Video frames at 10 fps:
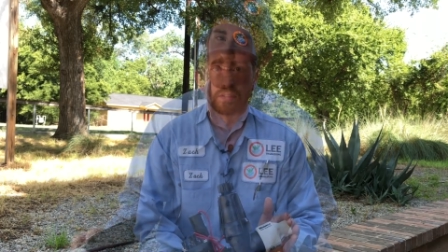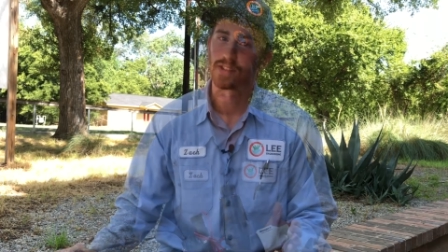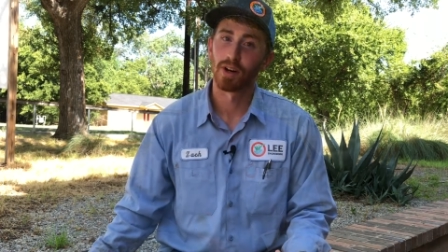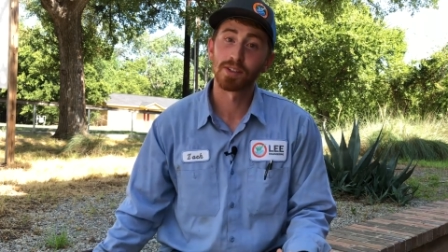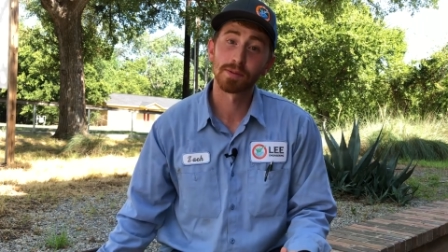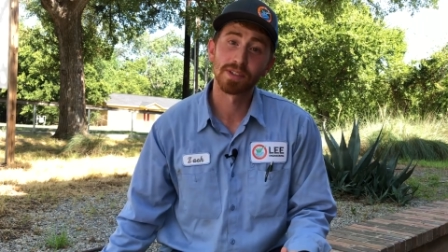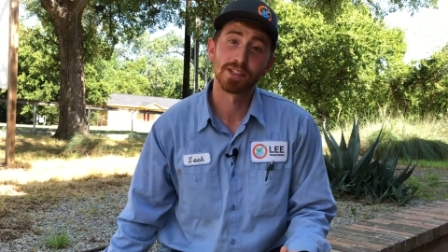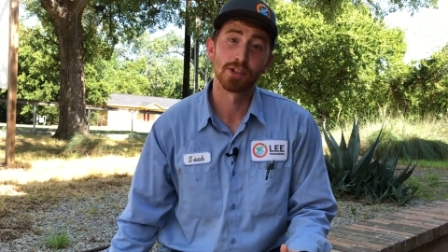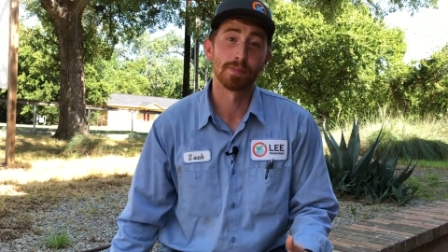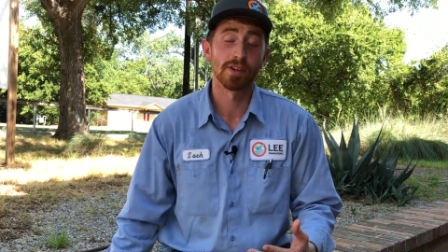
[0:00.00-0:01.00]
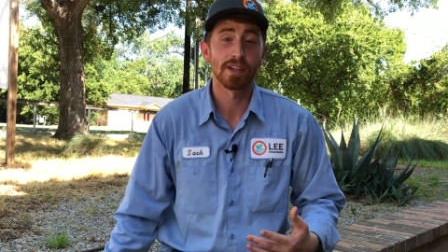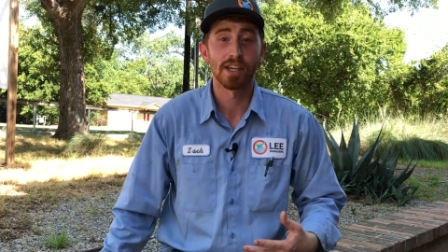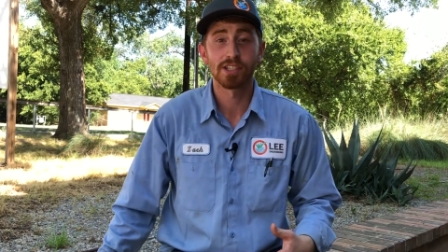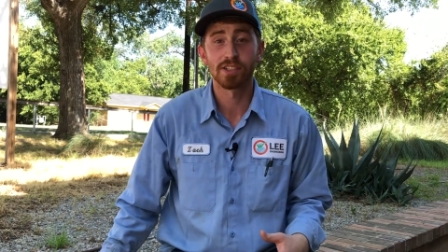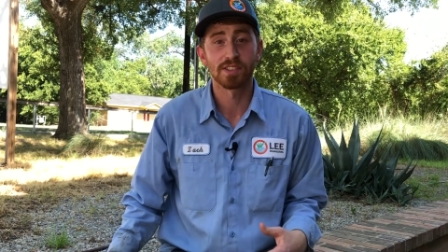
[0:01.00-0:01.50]
So ultimately drip
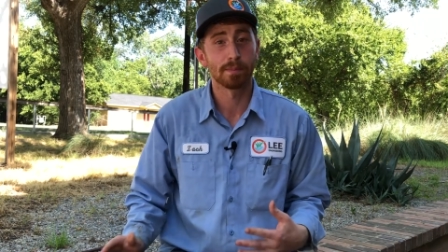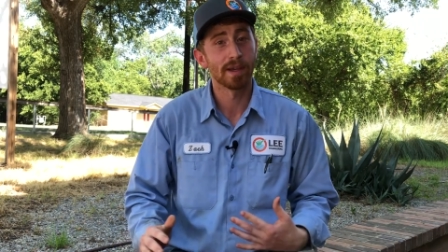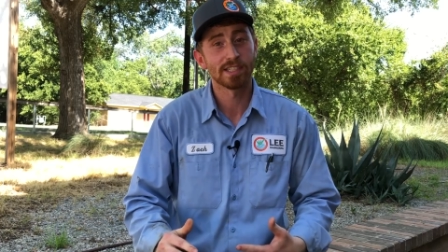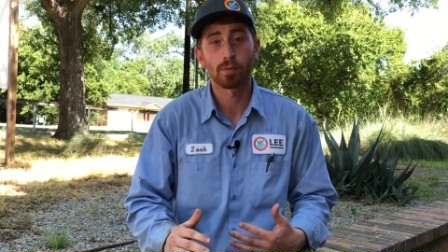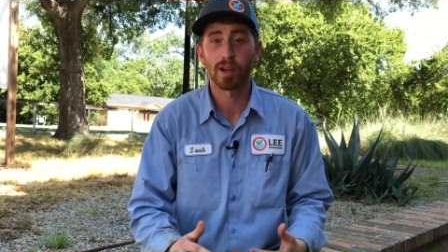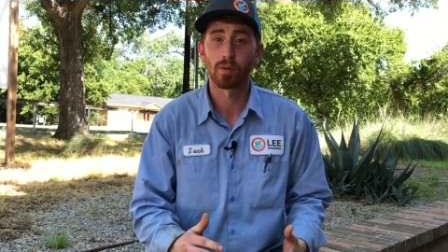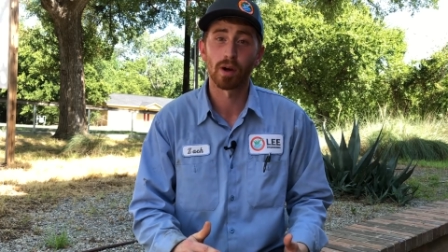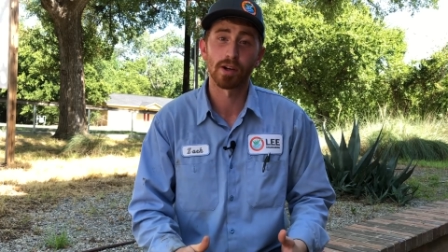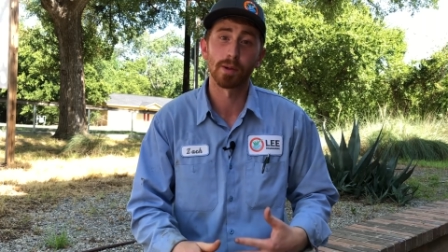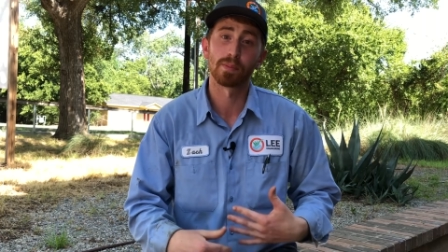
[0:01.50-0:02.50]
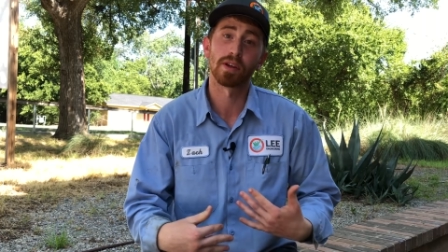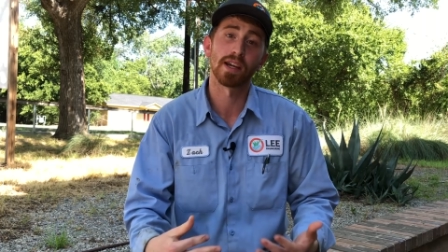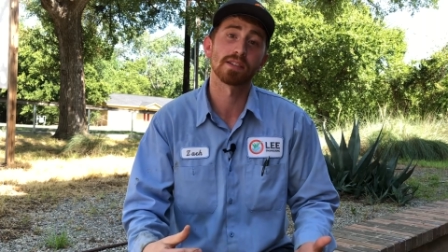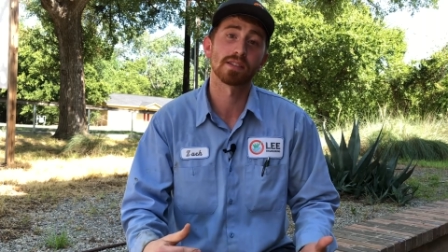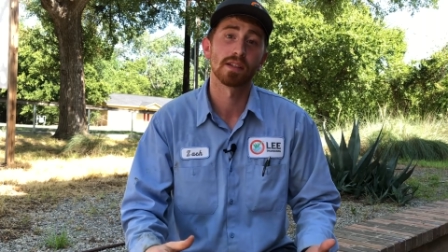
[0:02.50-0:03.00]
irrigation is the best way to water your
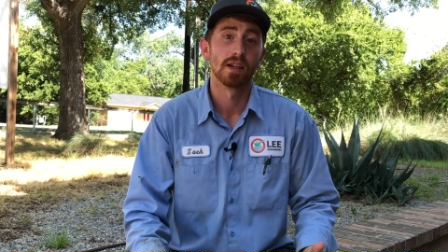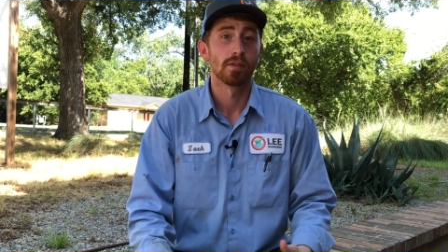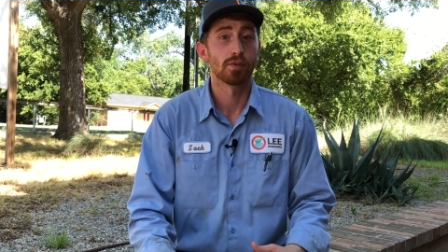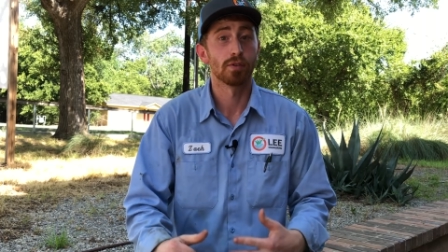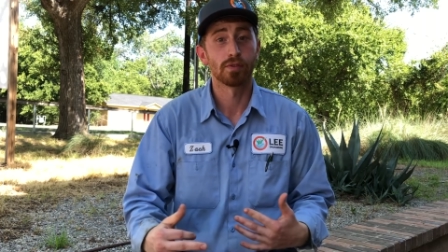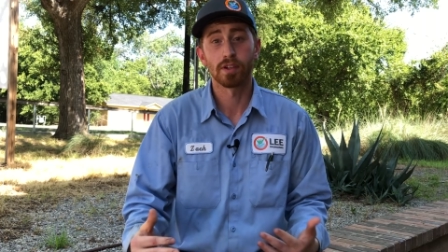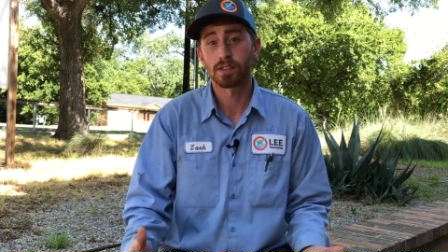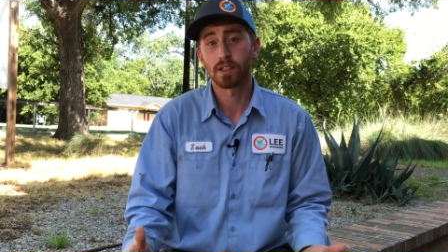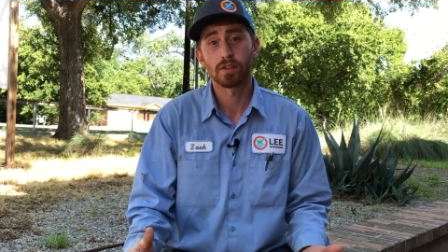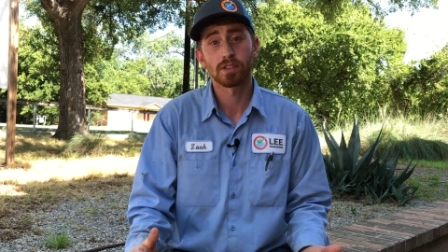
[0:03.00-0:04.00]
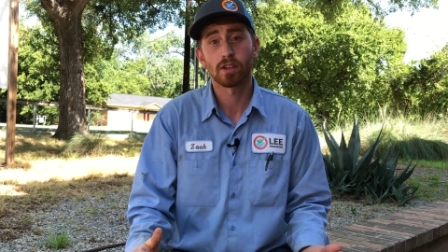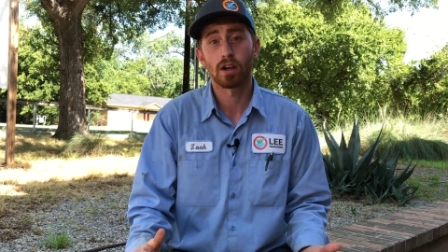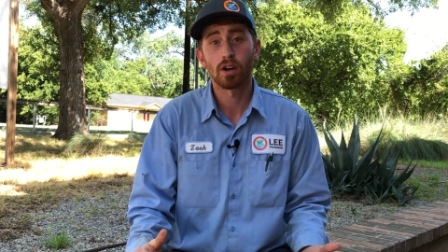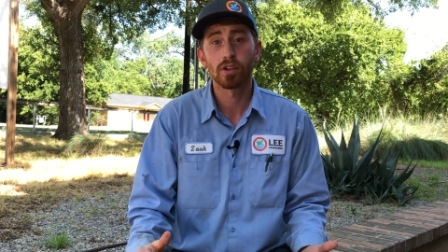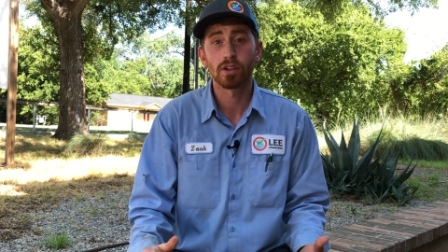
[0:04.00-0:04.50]
plants. Feel free to just give us a
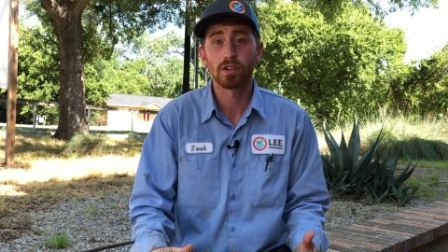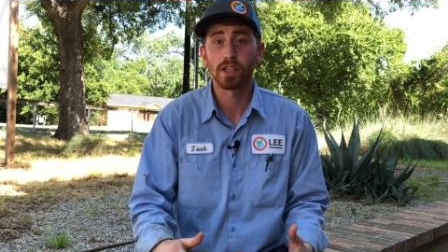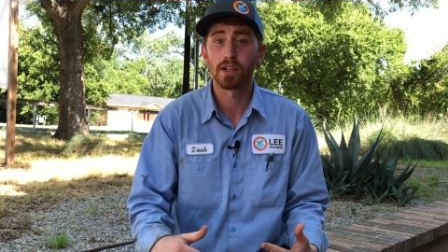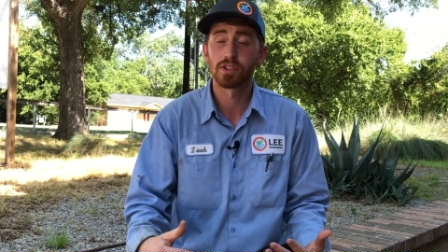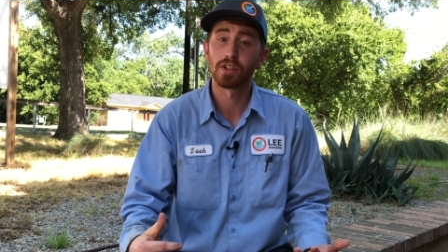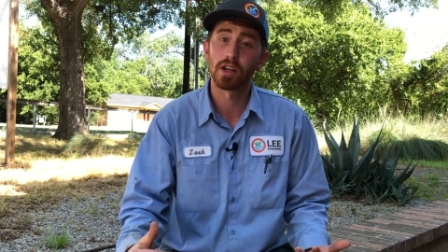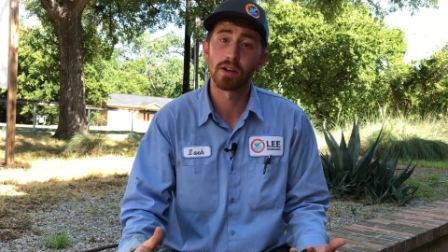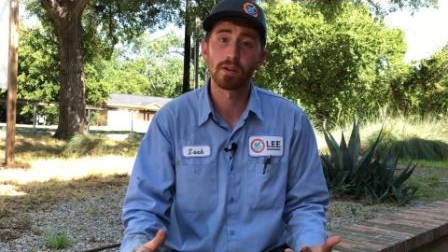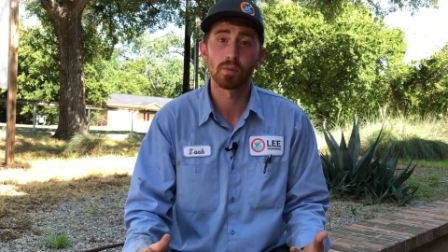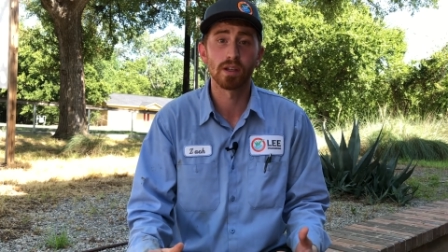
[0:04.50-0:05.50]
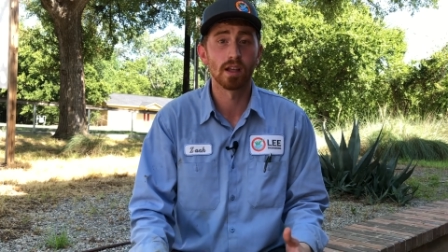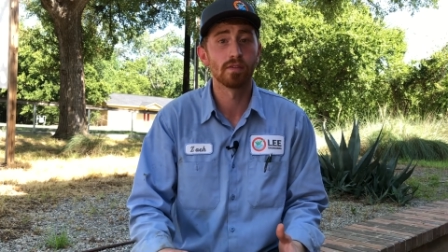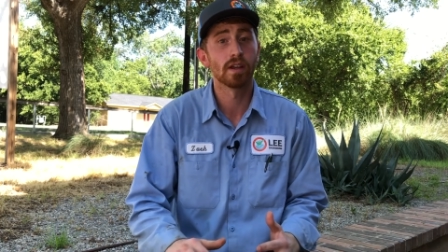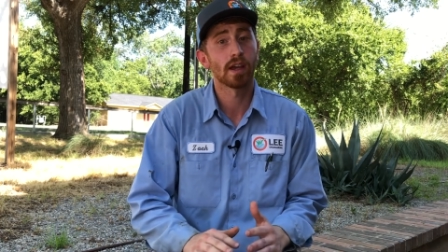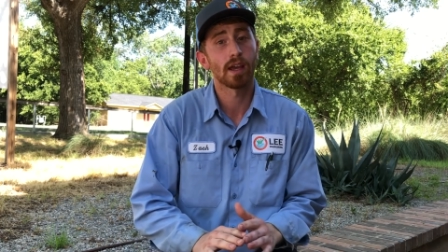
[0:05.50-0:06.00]
call here at Lee Engineering. We'd
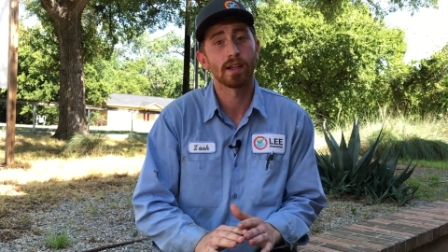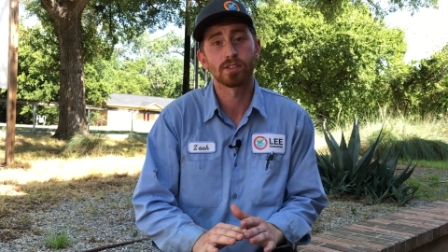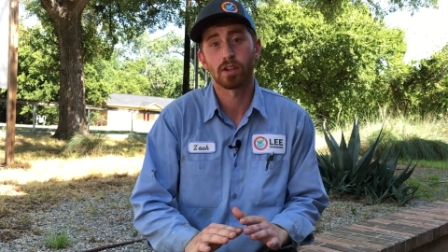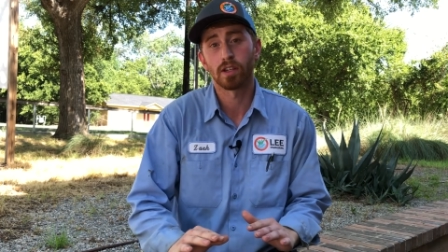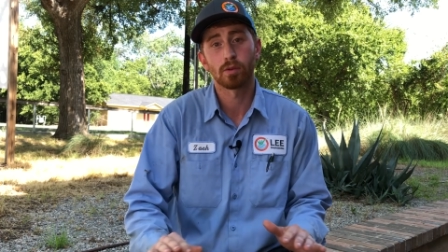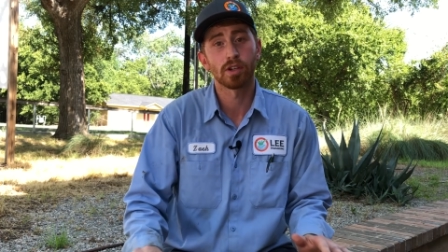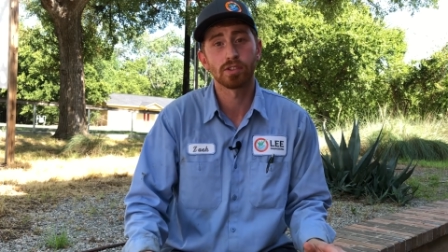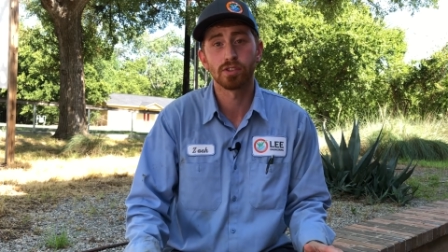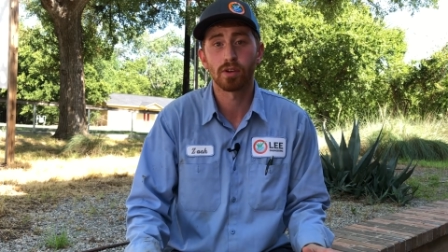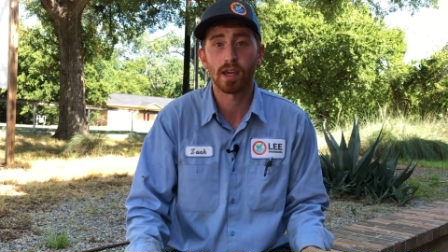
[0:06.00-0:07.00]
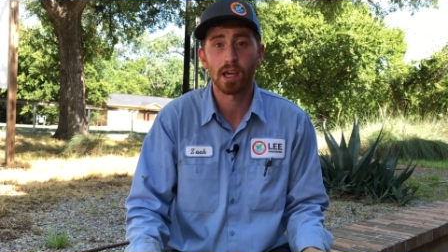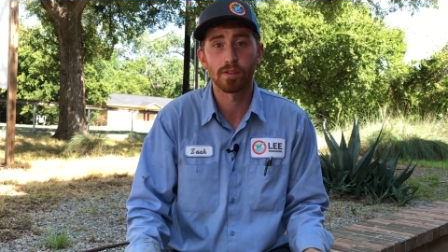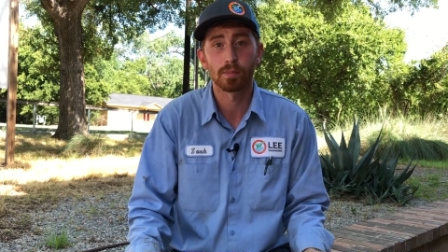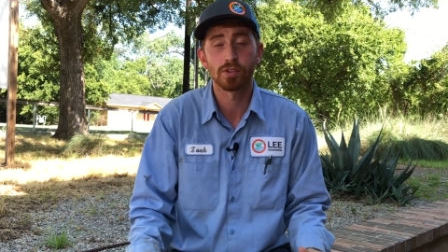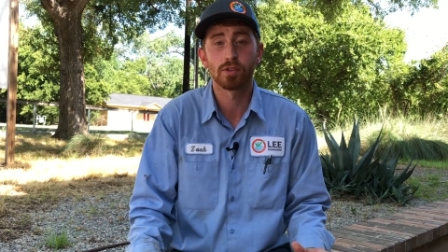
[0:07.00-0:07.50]
love to answer any questions you
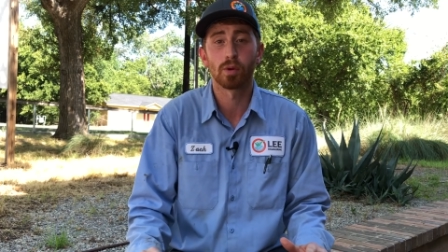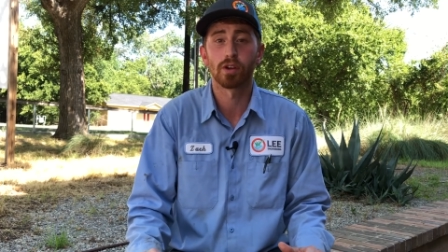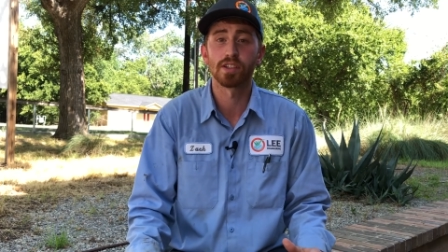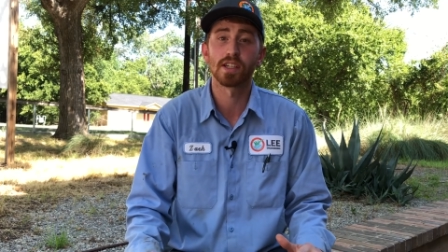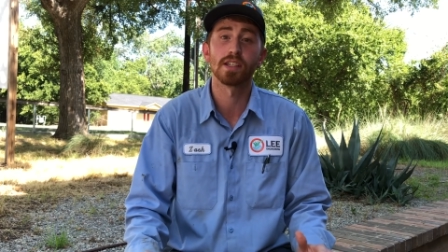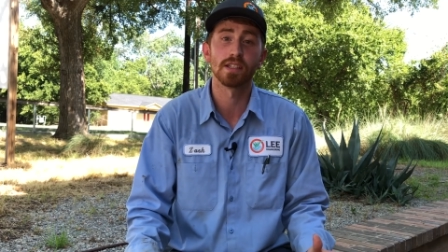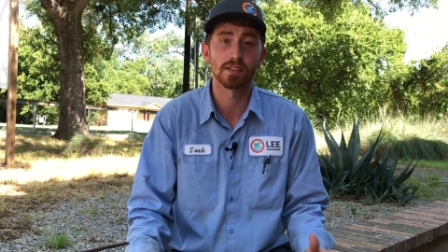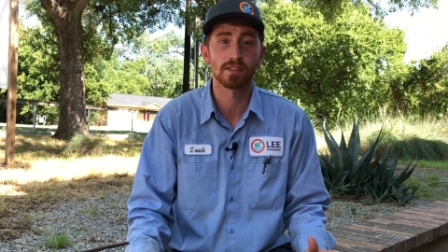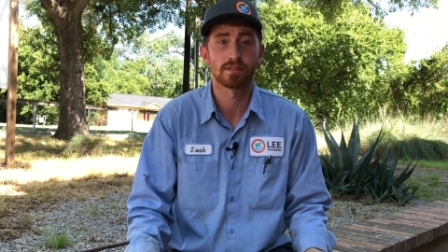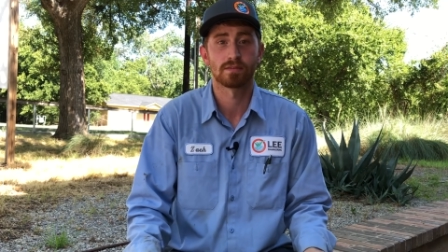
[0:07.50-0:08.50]
have and put your worries at ease.